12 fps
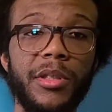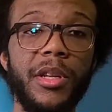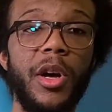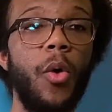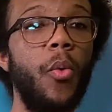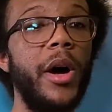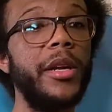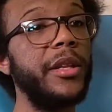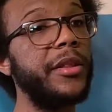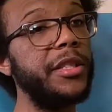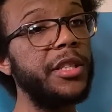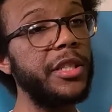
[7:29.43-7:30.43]
Why didn't they
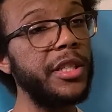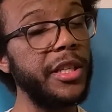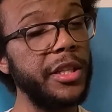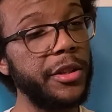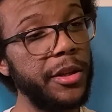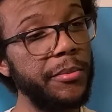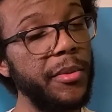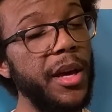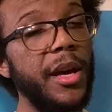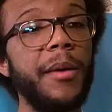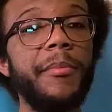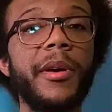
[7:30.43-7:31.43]
just eat them?
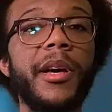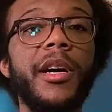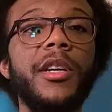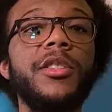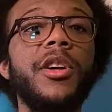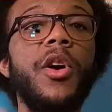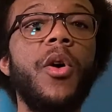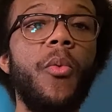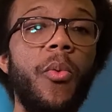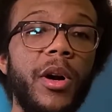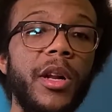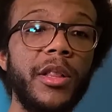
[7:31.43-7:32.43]
Because one
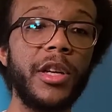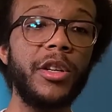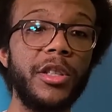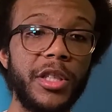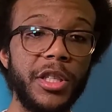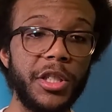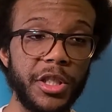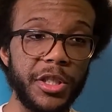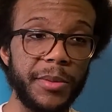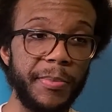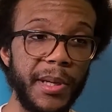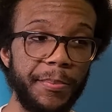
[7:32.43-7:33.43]
of their indigenous
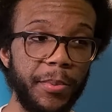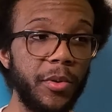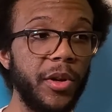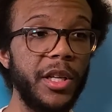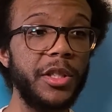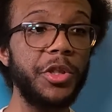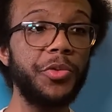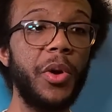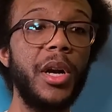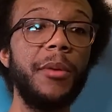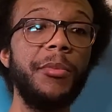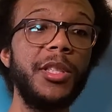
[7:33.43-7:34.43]
people can just
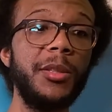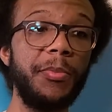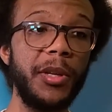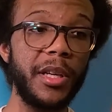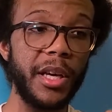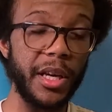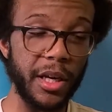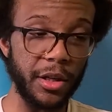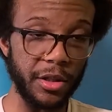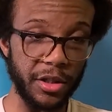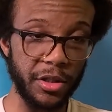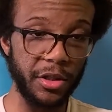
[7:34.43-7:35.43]
randomly speak
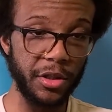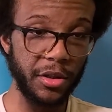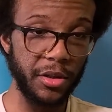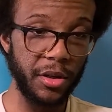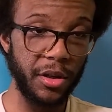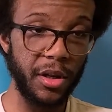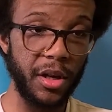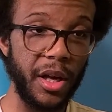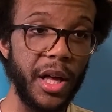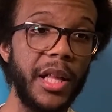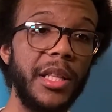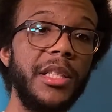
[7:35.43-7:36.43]
English.
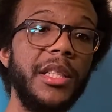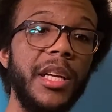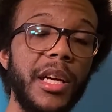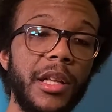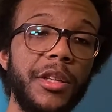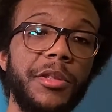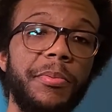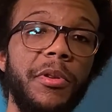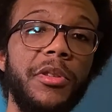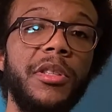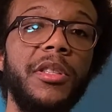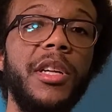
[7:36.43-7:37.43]
This English person
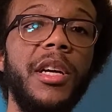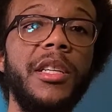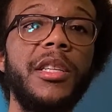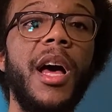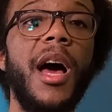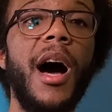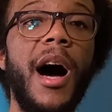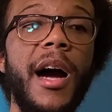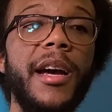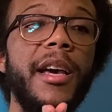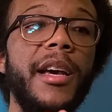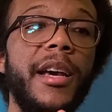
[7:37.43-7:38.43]
says, I
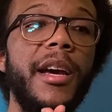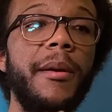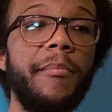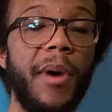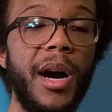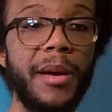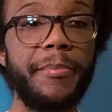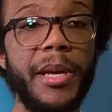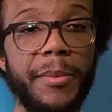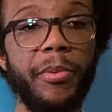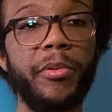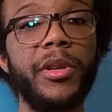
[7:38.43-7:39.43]
can get my people
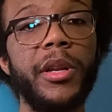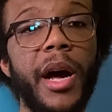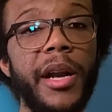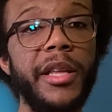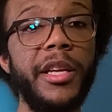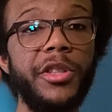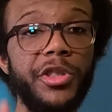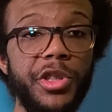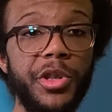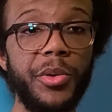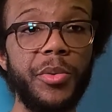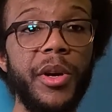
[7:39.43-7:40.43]
to not eat
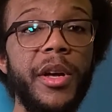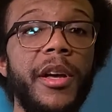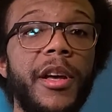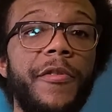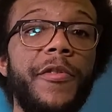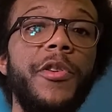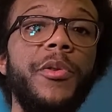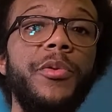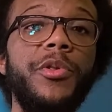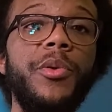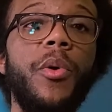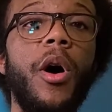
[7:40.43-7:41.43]
you if you do
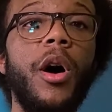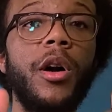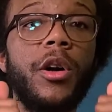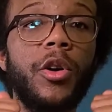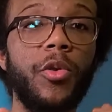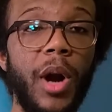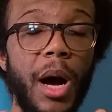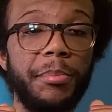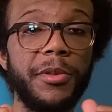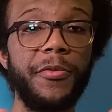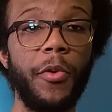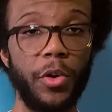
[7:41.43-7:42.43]
our crops
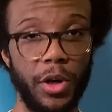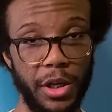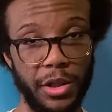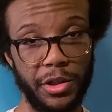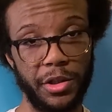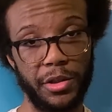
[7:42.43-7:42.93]
for us.